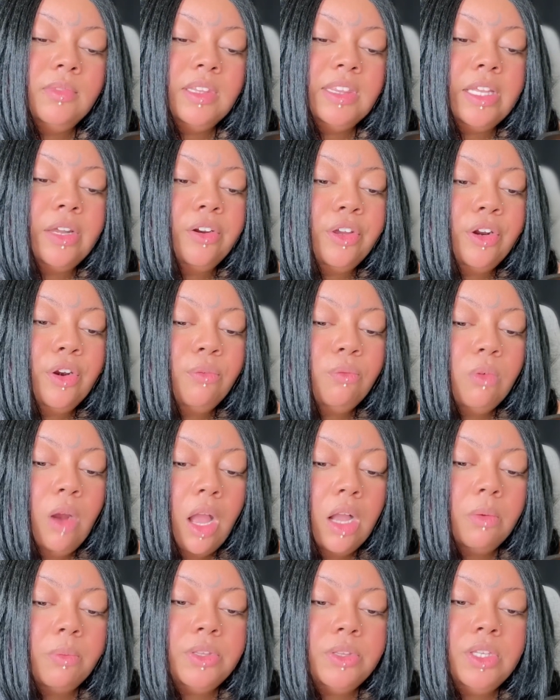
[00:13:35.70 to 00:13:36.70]
that are going to
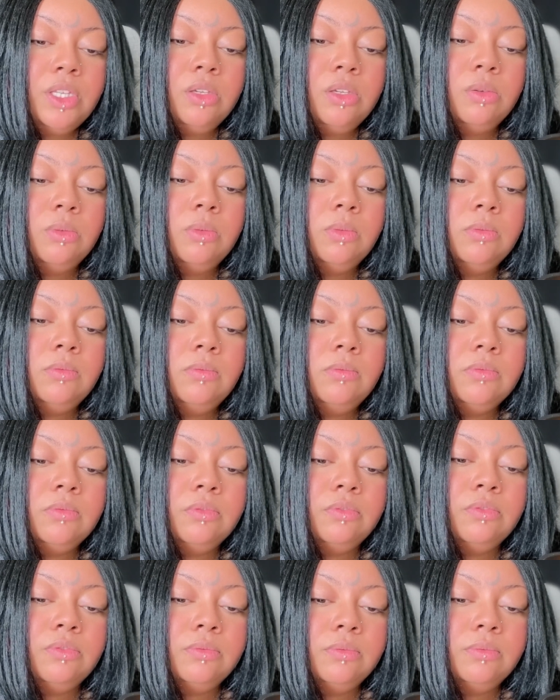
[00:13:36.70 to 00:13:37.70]
rock with you
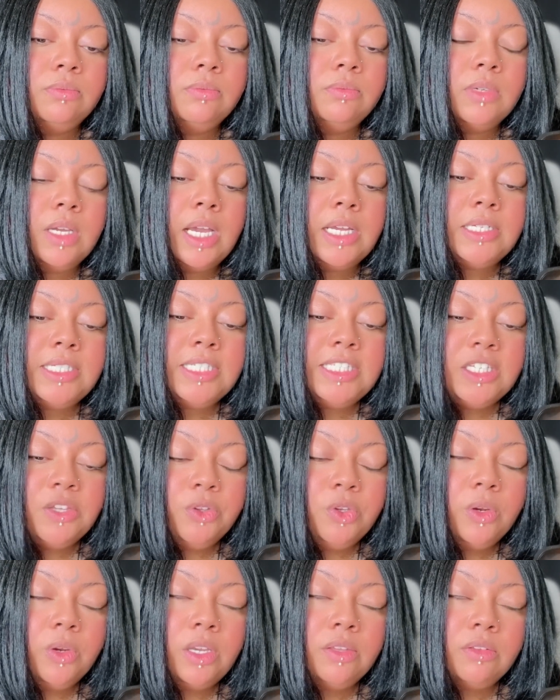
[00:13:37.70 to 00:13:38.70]

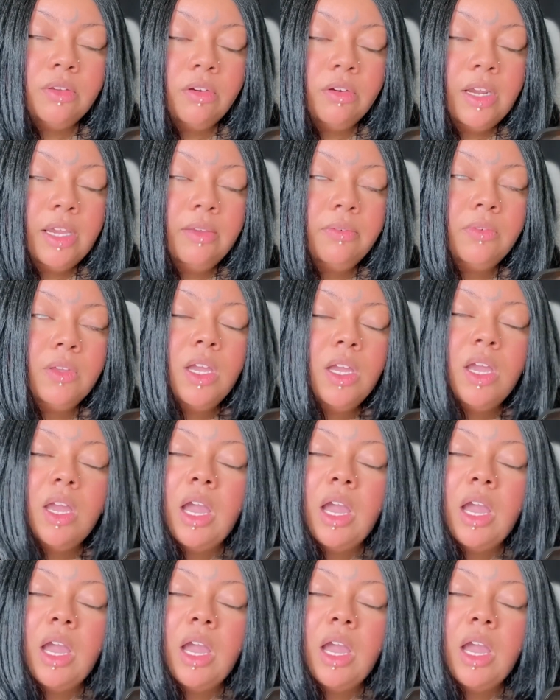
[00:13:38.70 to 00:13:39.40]
until you're in the grave.